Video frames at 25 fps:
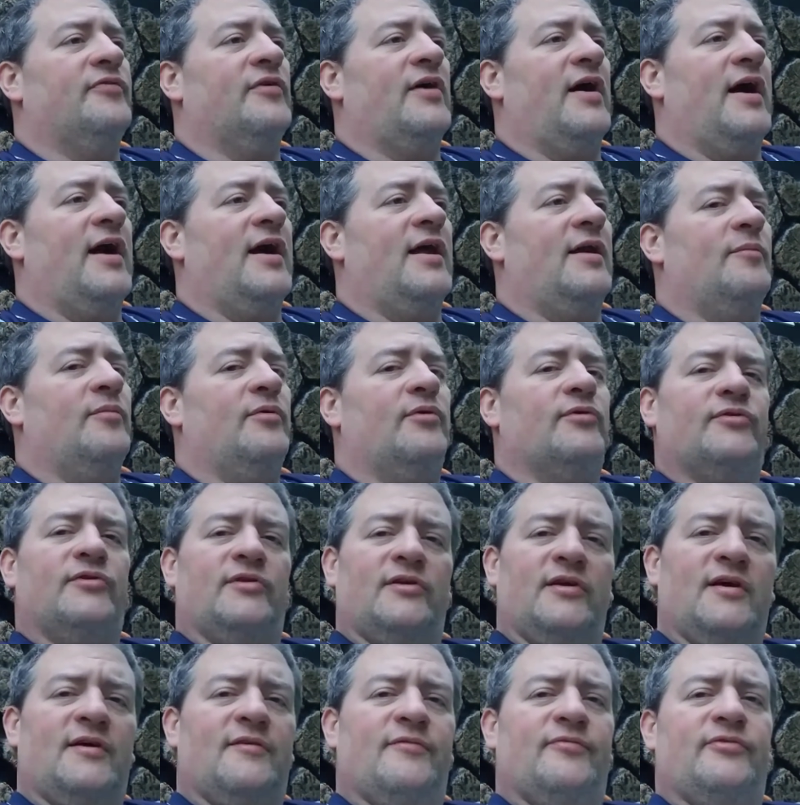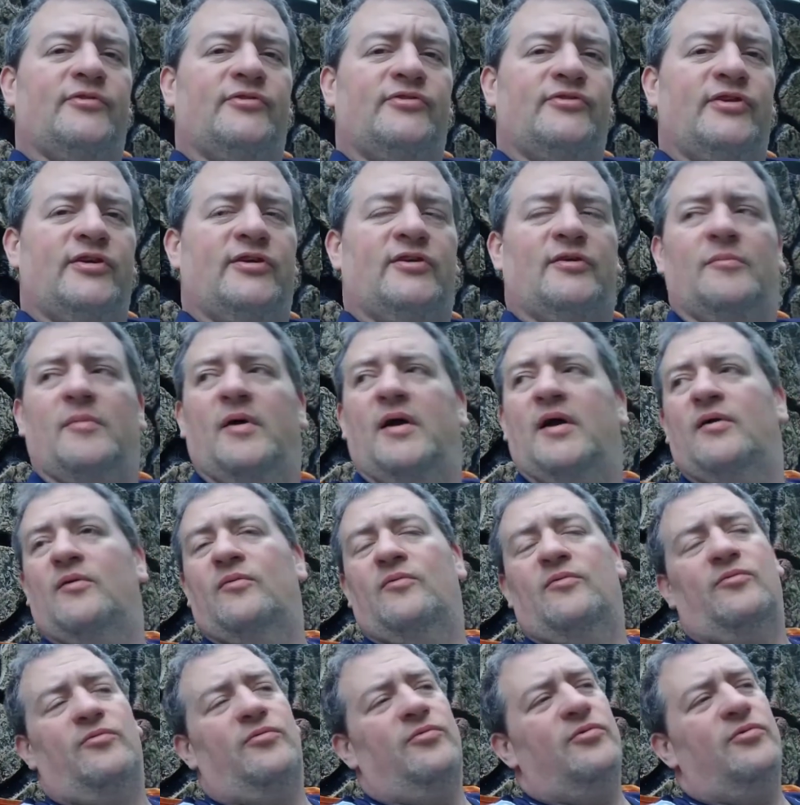for animals, a love for Juno, man.